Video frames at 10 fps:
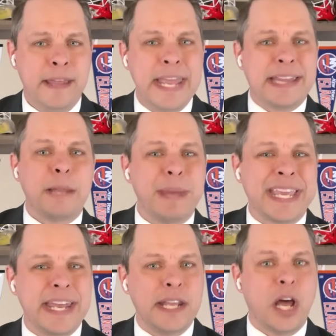Nathan
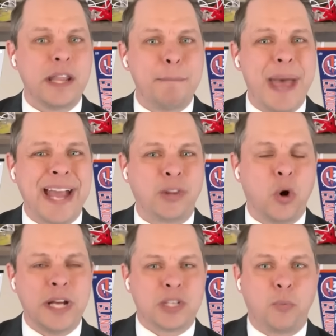MacKinnon on the back
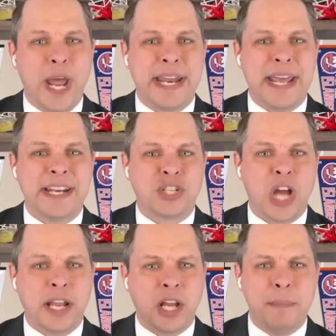door as a right-handed
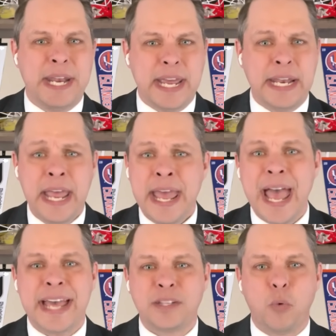shot coming in
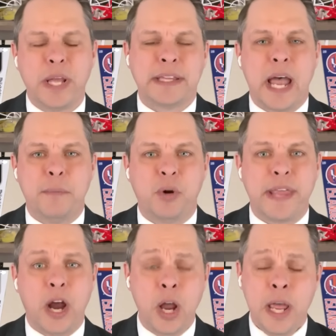as a one-timer
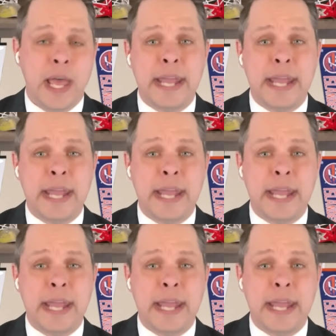there.